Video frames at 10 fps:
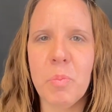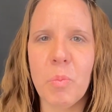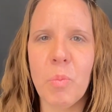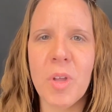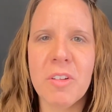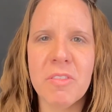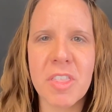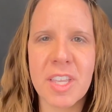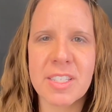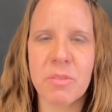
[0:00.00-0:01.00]
One of
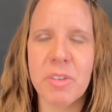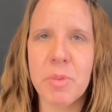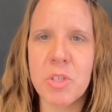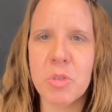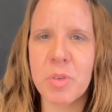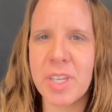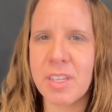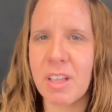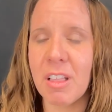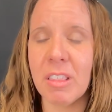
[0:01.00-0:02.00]
the things that we've been
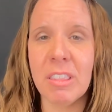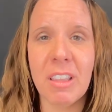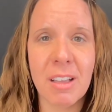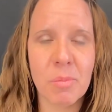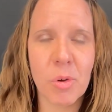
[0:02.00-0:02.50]
doing a lot